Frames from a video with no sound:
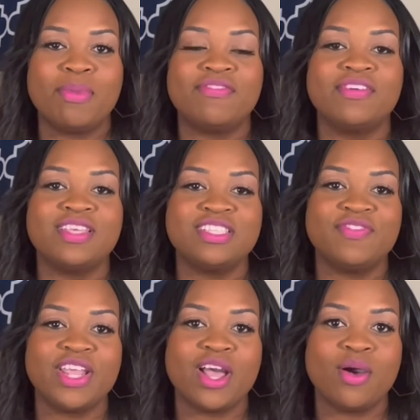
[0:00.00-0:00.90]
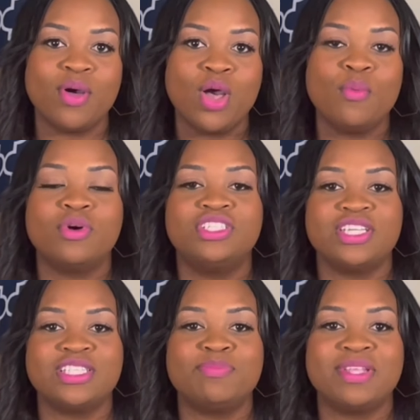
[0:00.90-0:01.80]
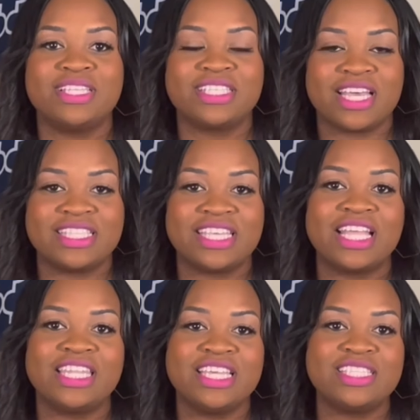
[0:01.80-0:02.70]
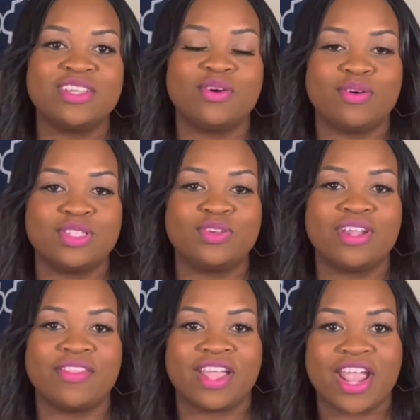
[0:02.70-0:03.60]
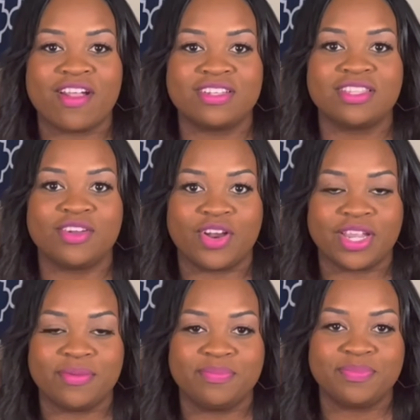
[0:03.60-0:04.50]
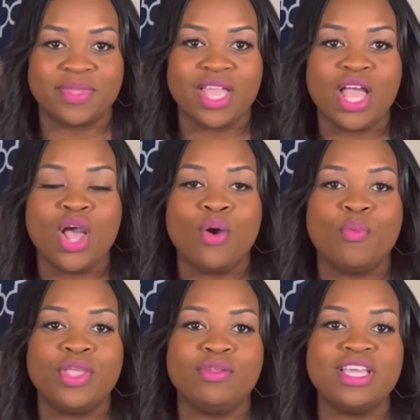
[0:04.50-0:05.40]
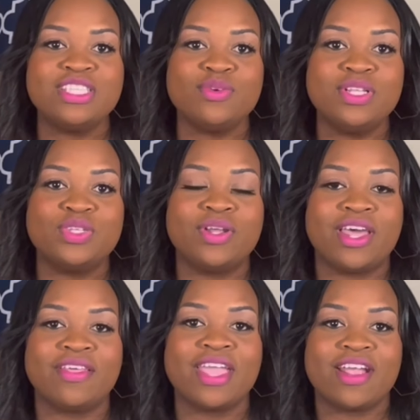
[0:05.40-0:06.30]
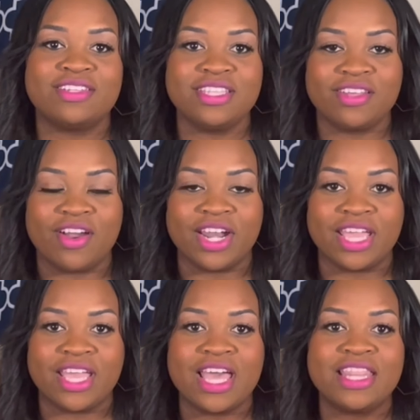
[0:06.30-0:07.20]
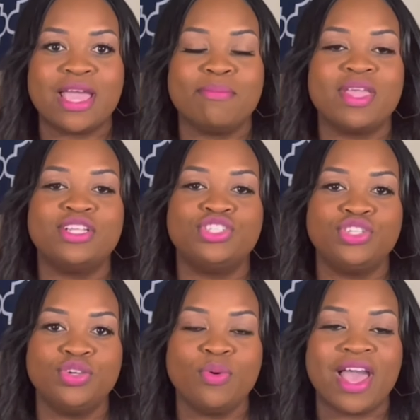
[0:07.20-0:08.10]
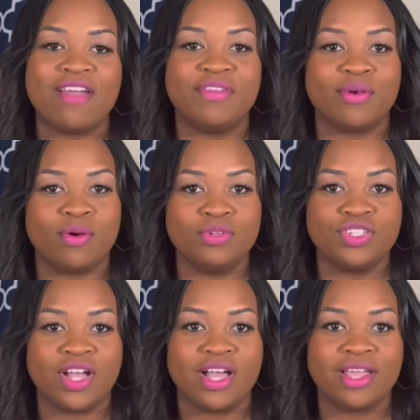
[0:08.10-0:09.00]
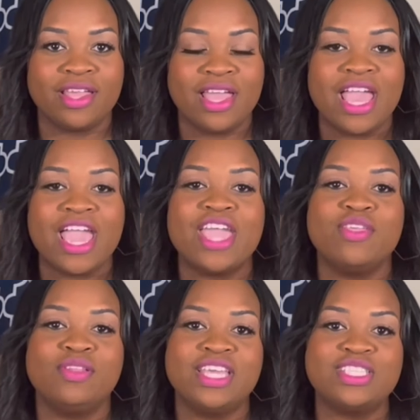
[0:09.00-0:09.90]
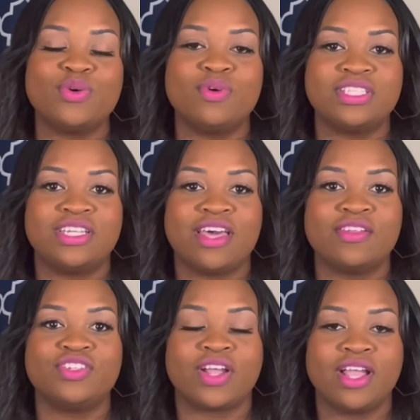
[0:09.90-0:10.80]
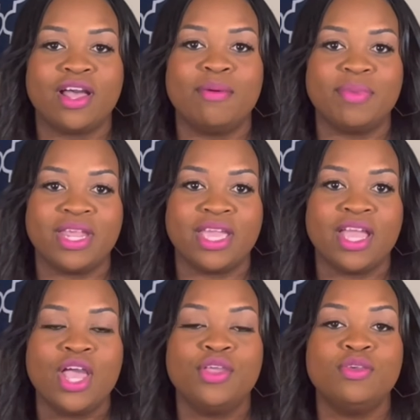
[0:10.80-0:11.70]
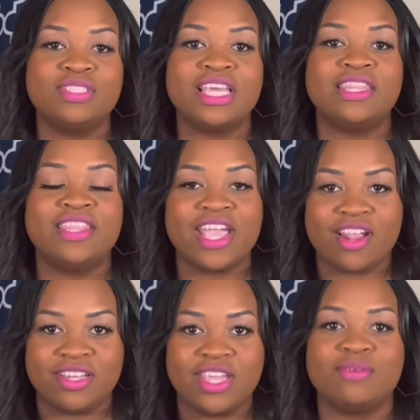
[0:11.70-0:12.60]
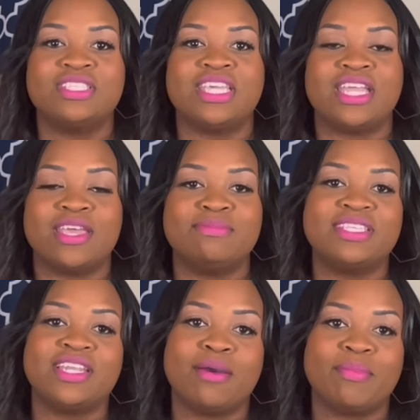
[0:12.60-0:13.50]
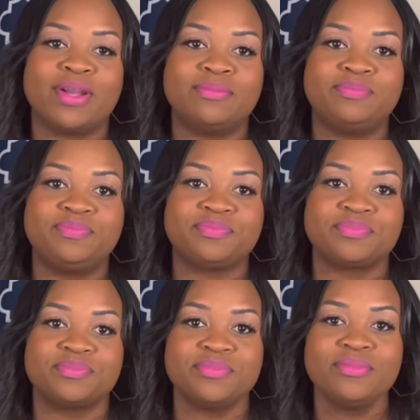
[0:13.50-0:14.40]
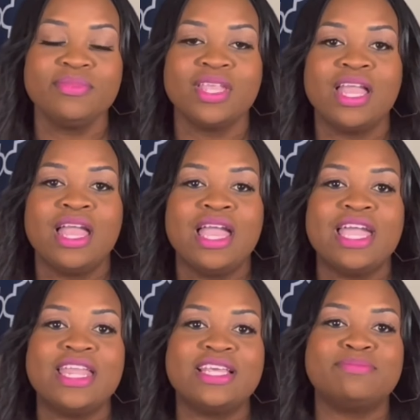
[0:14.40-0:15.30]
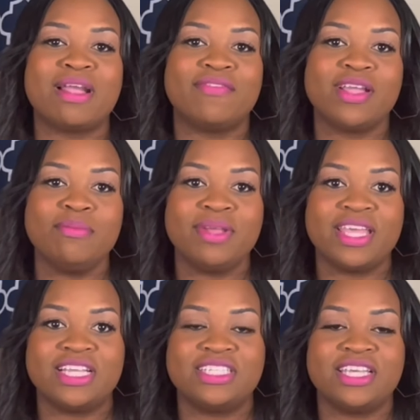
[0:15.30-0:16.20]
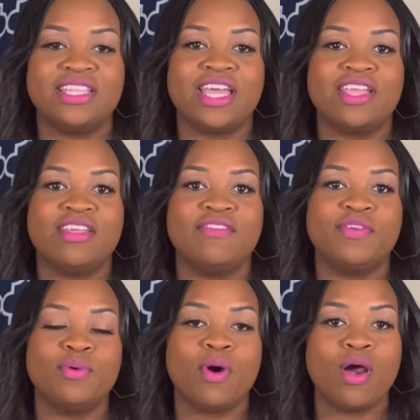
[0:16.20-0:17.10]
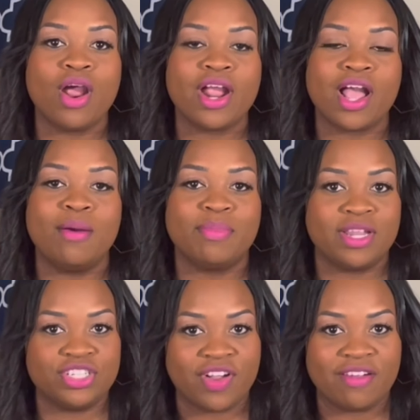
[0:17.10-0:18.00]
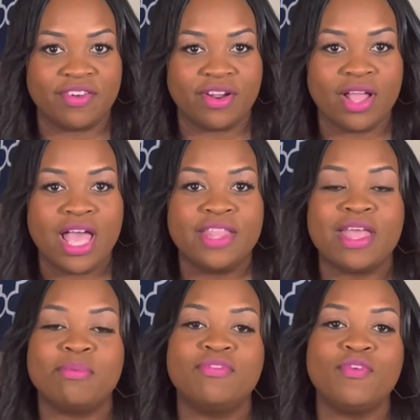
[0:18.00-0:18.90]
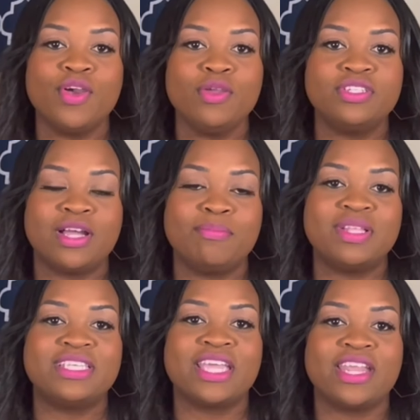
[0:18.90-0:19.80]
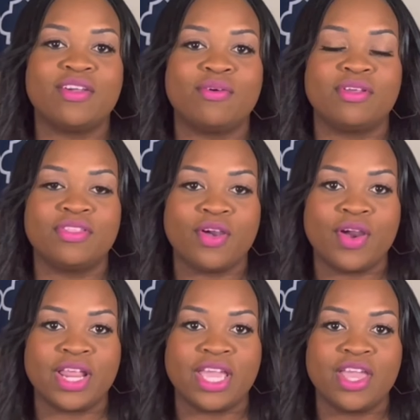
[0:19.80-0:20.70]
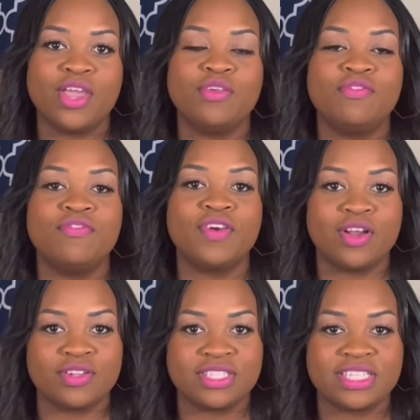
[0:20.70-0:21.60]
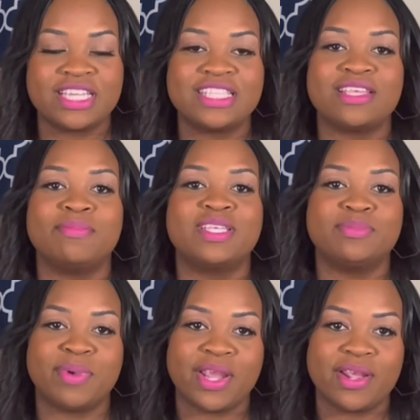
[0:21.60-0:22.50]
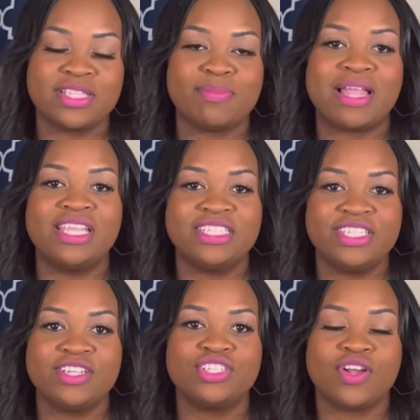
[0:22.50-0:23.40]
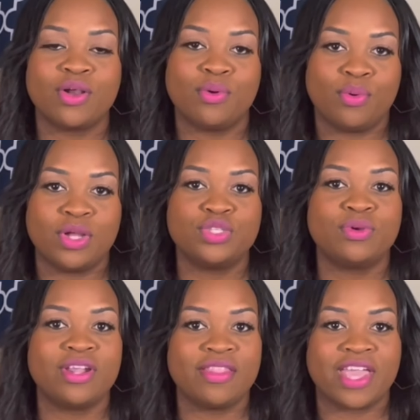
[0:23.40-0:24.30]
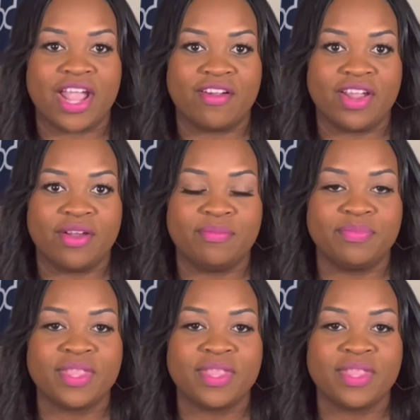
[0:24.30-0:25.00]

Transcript: But for this video, we'll just be discussing leasing on to another carrier's authority. When you lease on to another carrier's authority, that means you have your own truck and you lease on to another trucking company using their DOT and MC number it is my recommendation that if you are a company driver, that before you jump into getting your own authority, you first get some experience by leasing your truck on to another carrier.